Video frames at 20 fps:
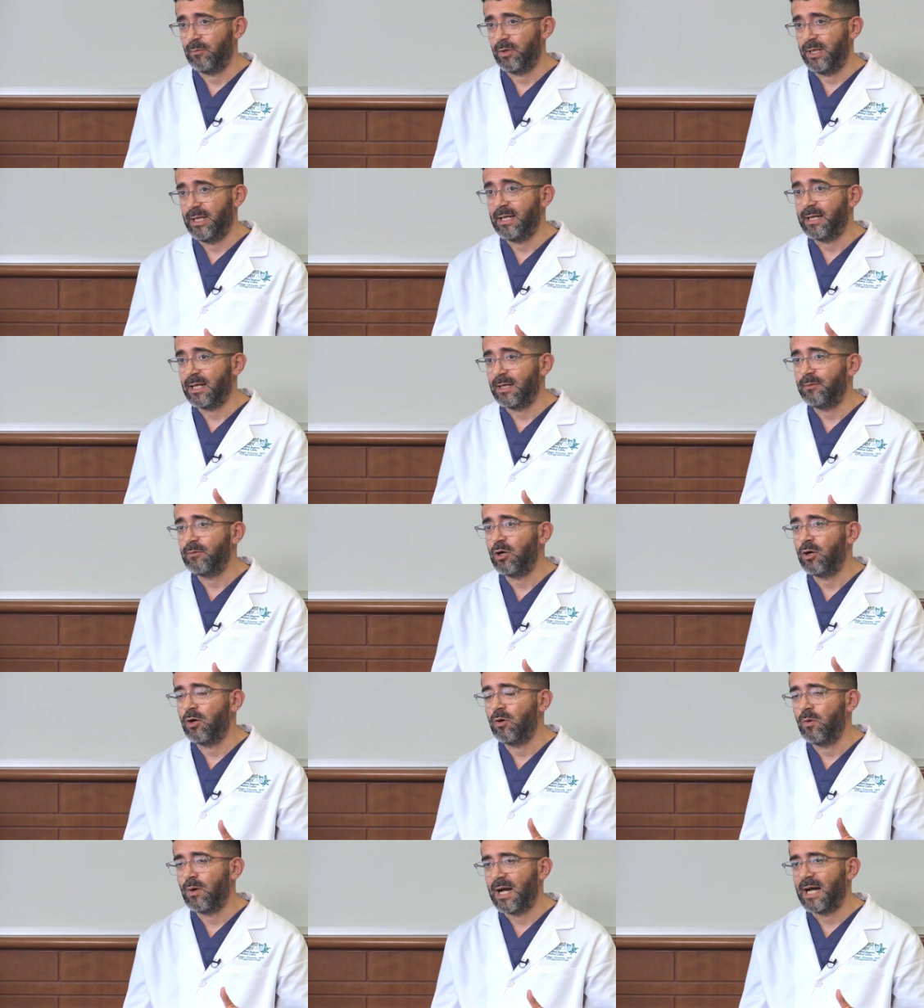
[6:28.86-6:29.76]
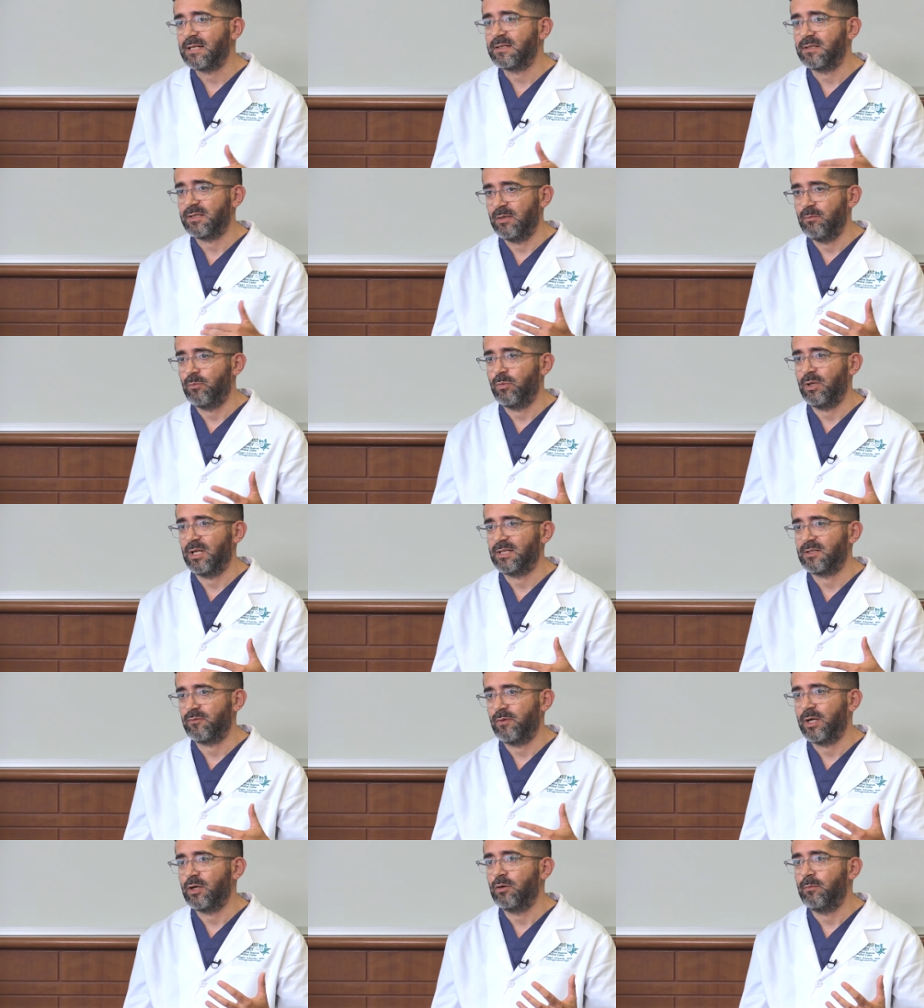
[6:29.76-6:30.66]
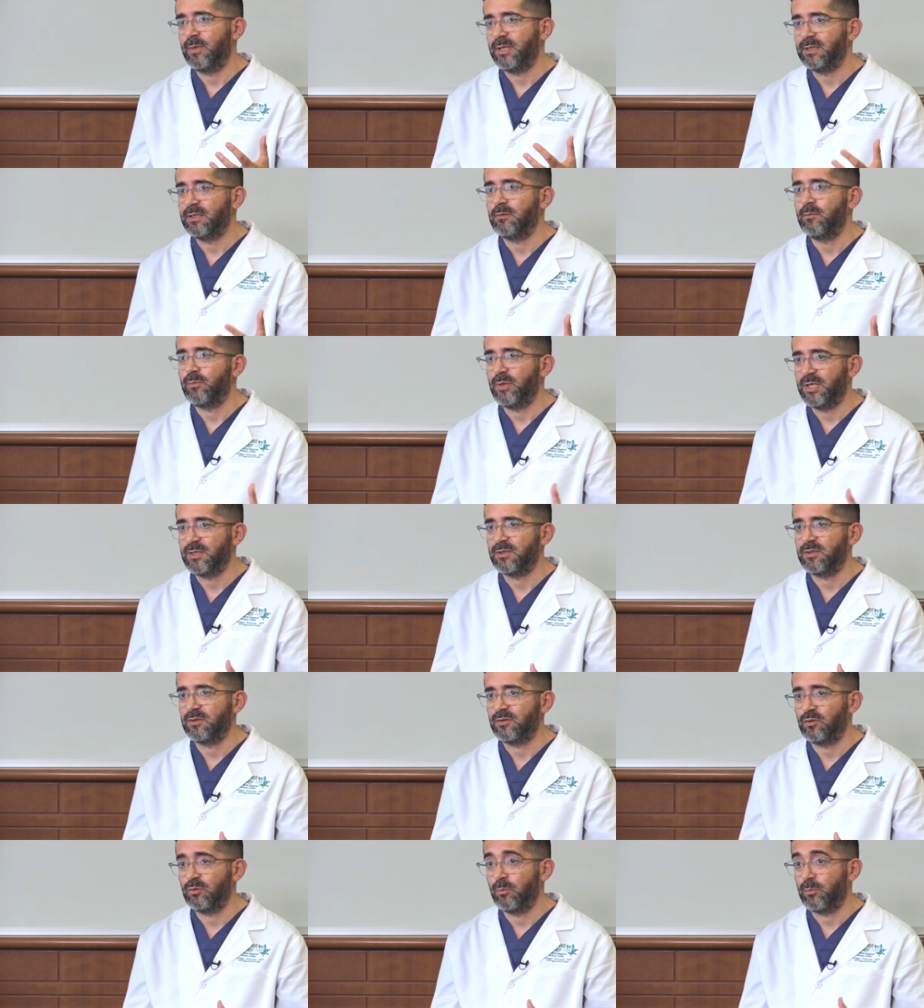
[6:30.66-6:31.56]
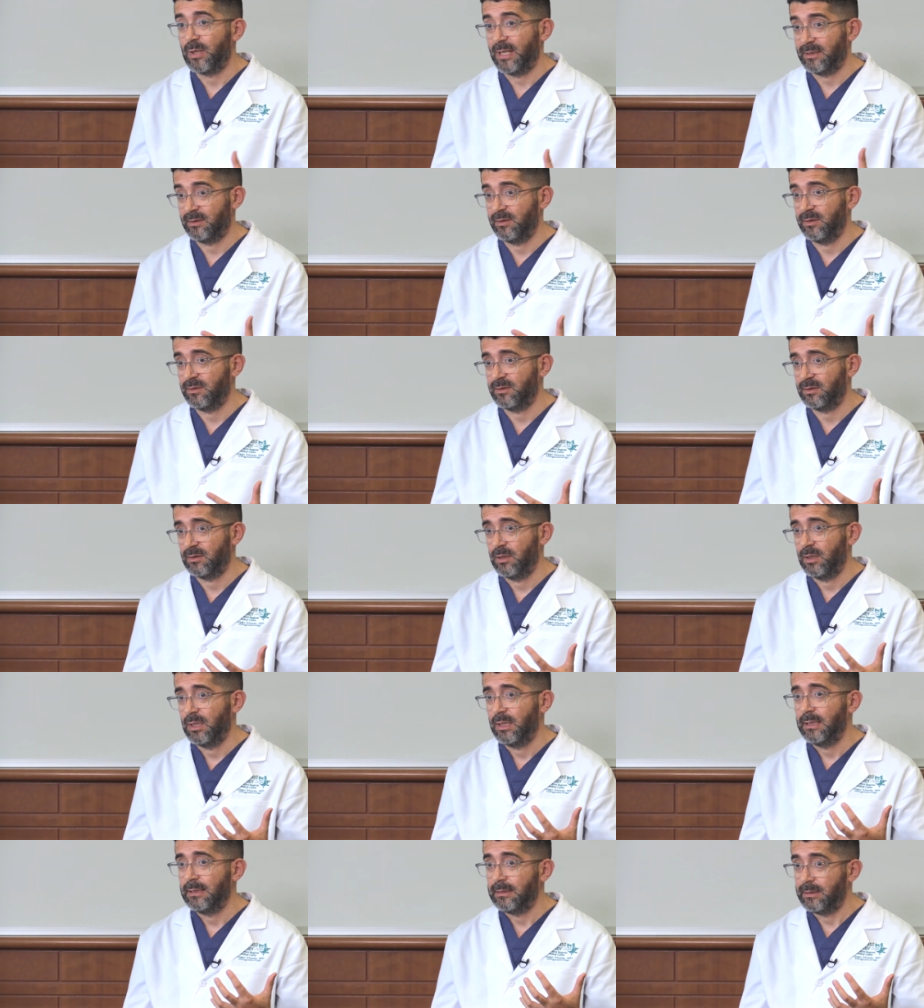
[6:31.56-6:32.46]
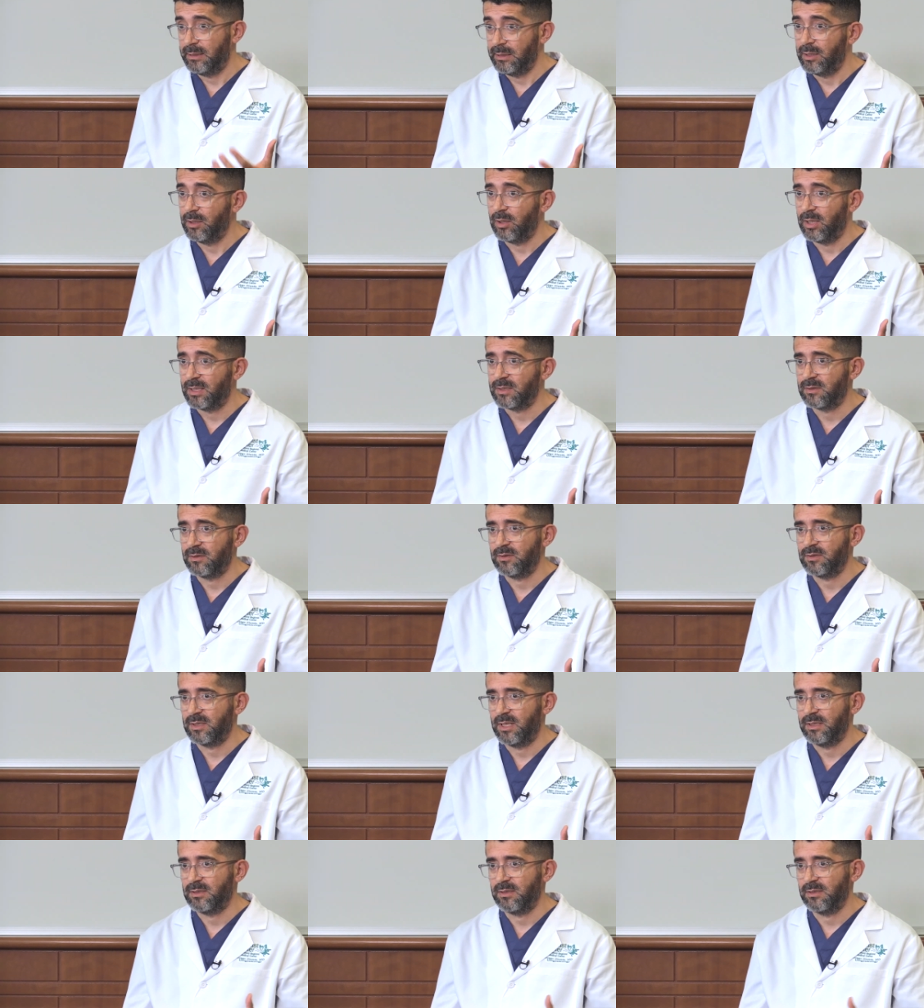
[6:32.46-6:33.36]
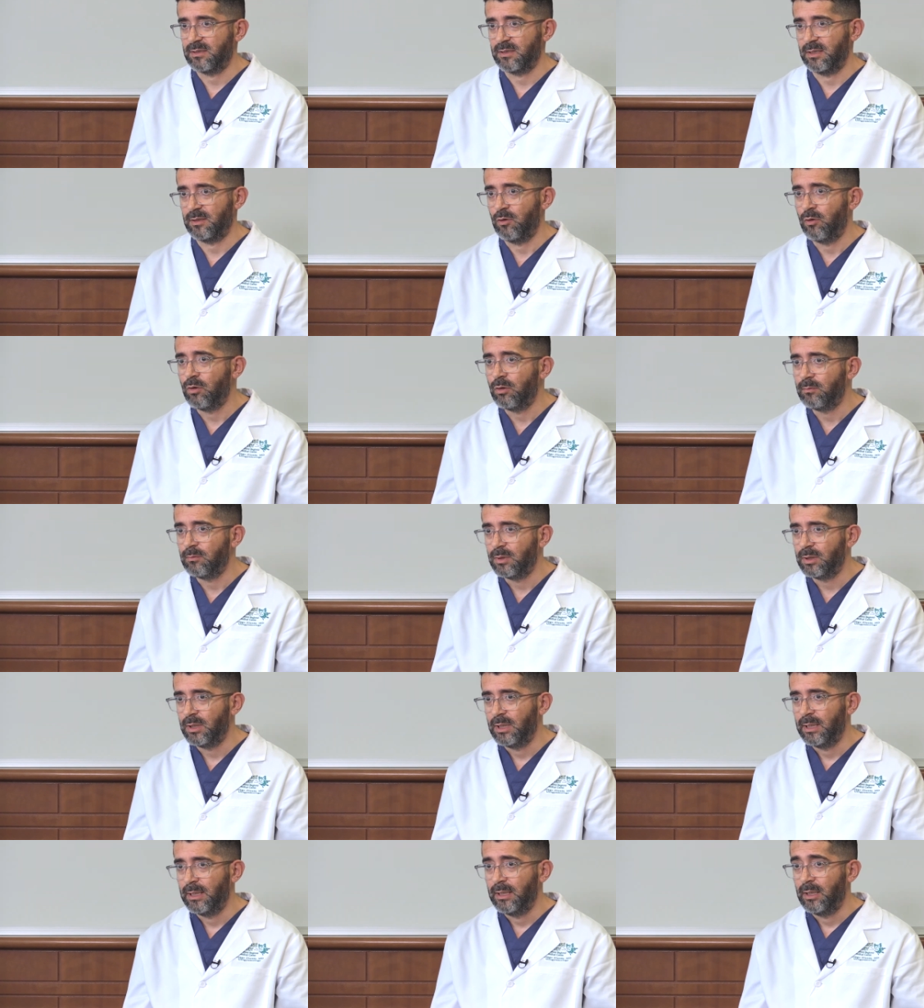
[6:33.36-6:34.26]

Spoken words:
It can go as simple as recommending patients to practice Kegel exercises at home,